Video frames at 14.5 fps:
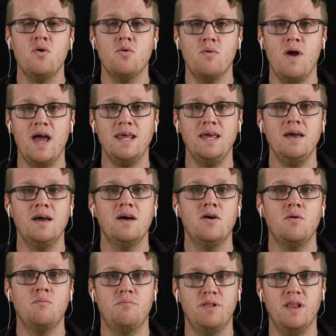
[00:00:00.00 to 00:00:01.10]
Ready,
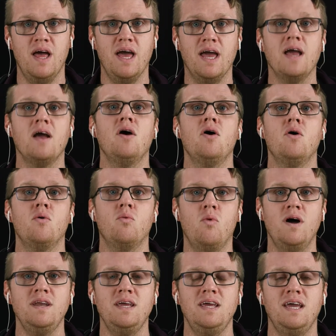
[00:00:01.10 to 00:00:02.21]
play.
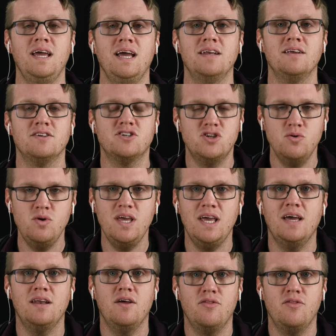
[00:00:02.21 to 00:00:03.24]
1 E and a, 2 E and a,